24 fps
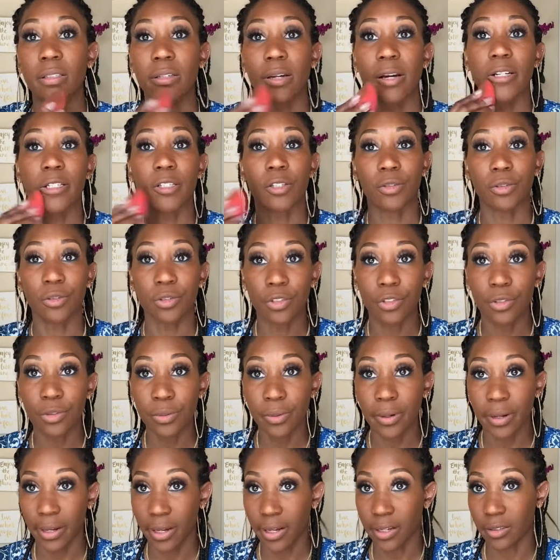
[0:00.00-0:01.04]
not too
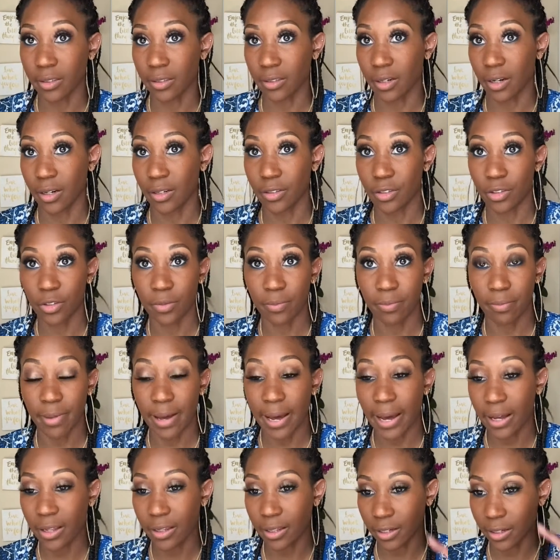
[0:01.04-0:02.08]
dewy. It's not too
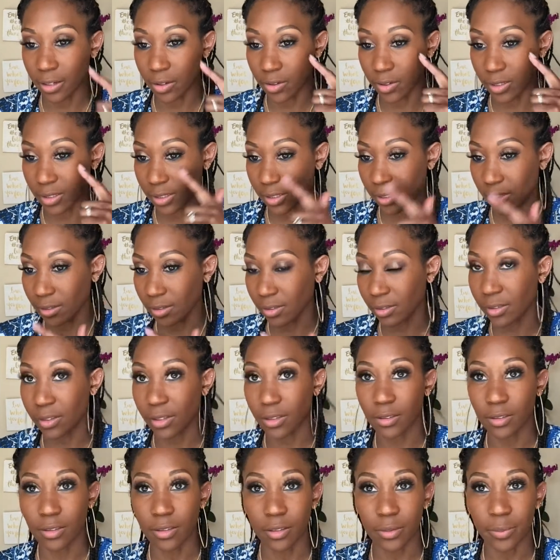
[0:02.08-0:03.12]
matte. Like, you can still see a
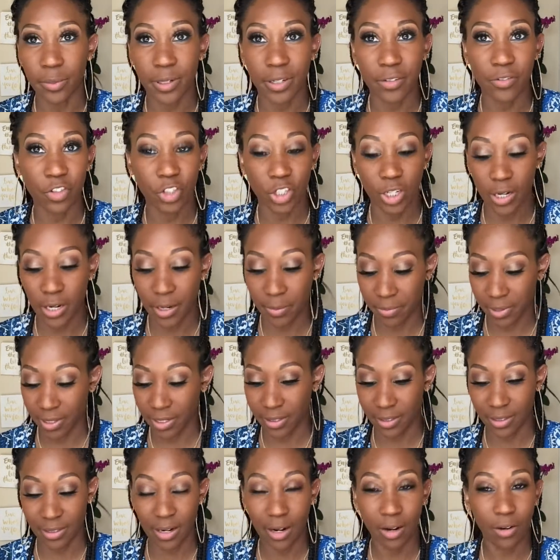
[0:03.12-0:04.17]
little bit of shine, but
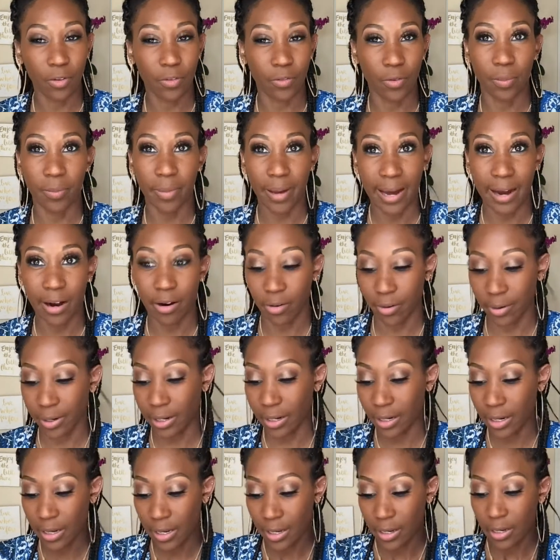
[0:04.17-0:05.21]
it's not overpowering.
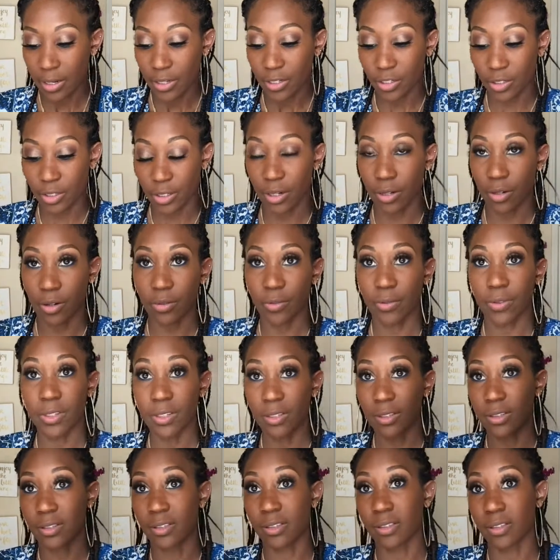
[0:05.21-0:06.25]
So
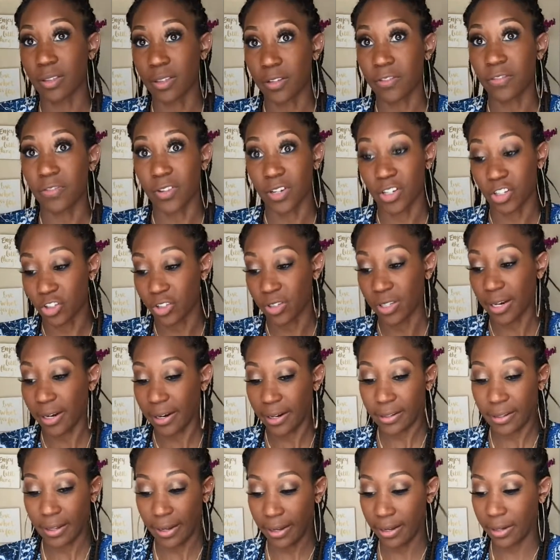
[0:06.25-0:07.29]
this is the finish that I
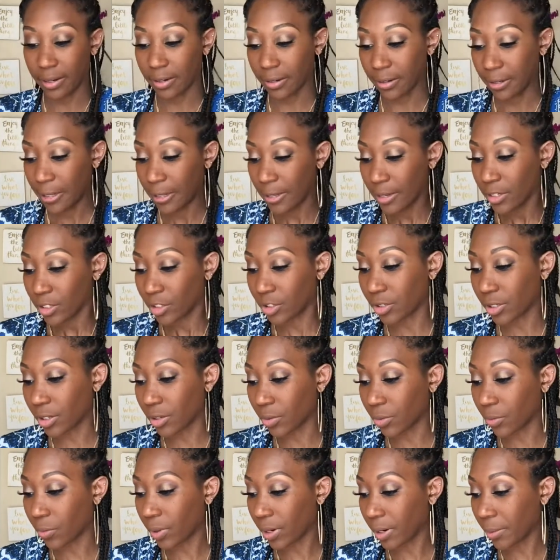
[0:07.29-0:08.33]
like.
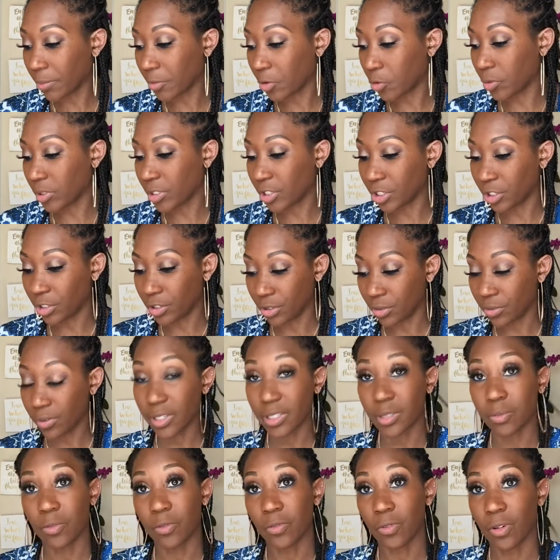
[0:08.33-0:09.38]
So what I'm going to do
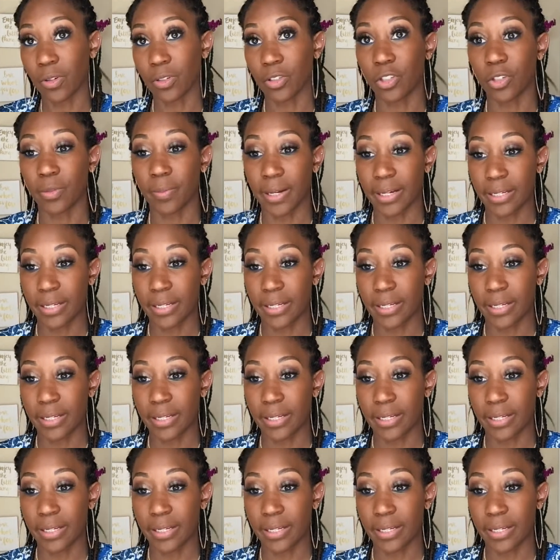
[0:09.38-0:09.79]
is move on to my